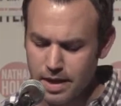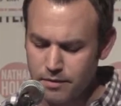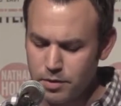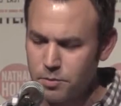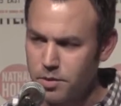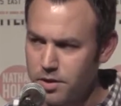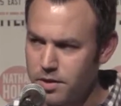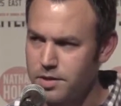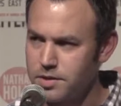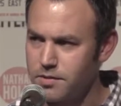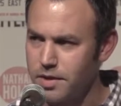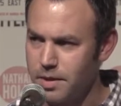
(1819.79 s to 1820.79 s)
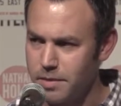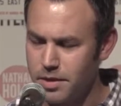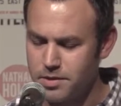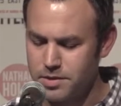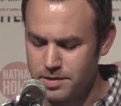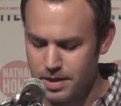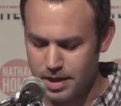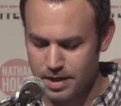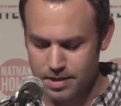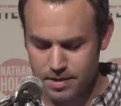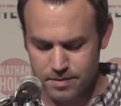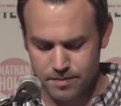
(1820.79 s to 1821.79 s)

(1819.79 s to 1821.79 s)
every word his grandmother is saying."